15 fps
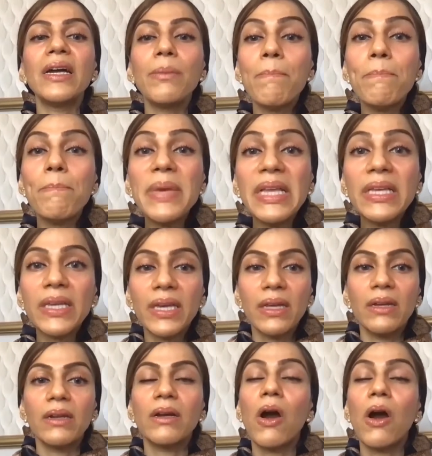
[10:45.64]

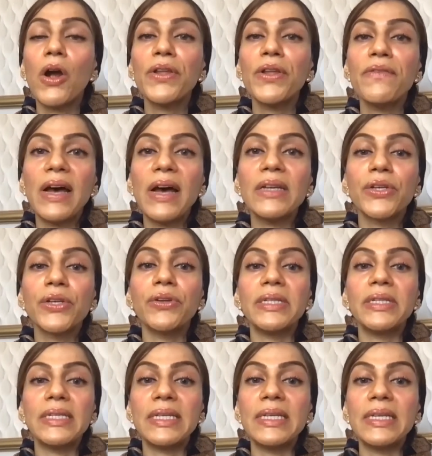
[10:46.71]
million cardiovascular
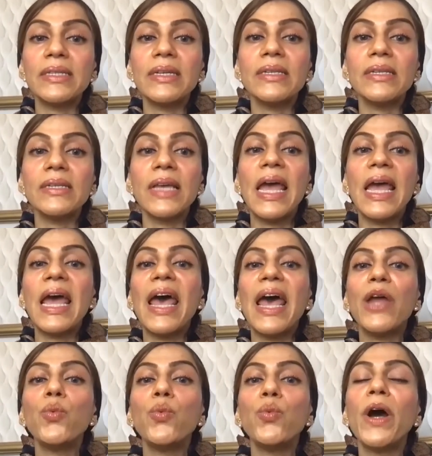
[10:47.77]
diseases
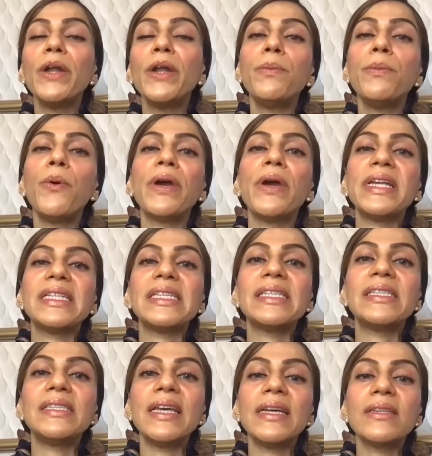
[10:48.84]
and
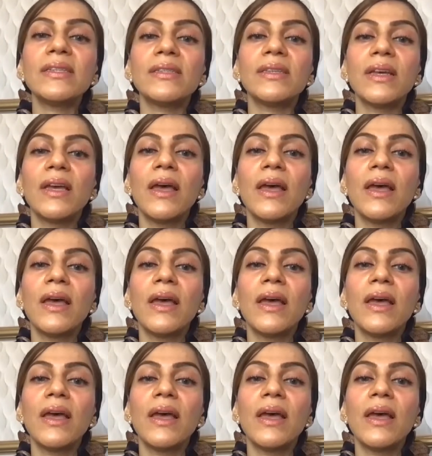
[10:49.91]
1.6